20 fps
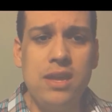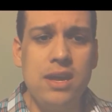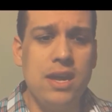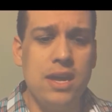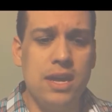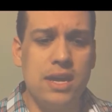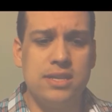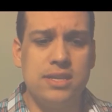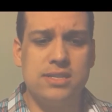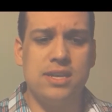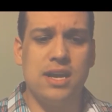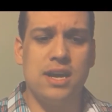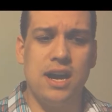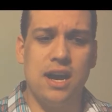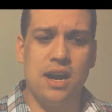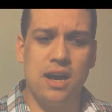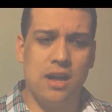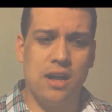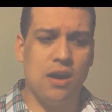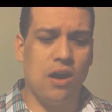is
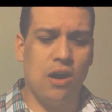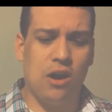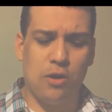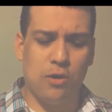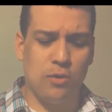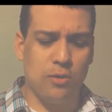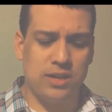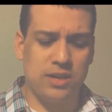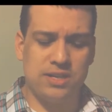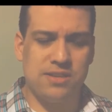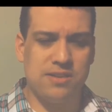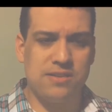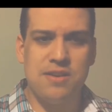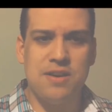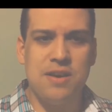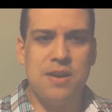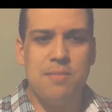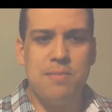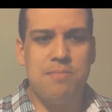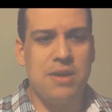uh, always
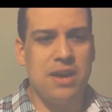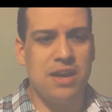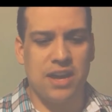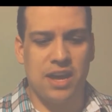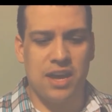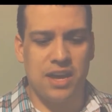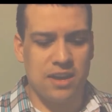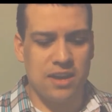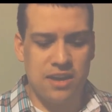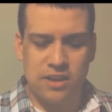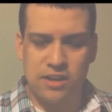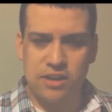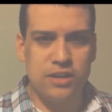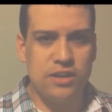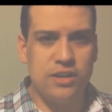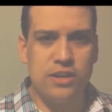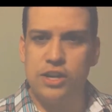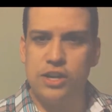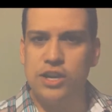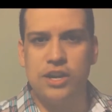been a
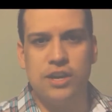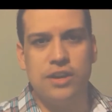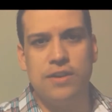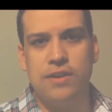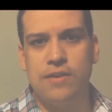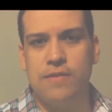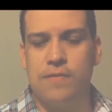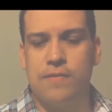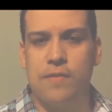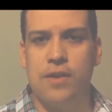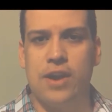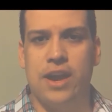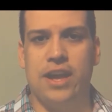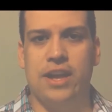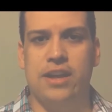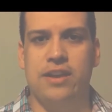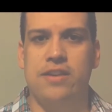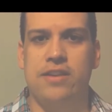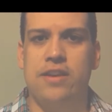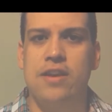good
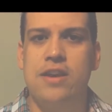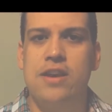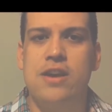friend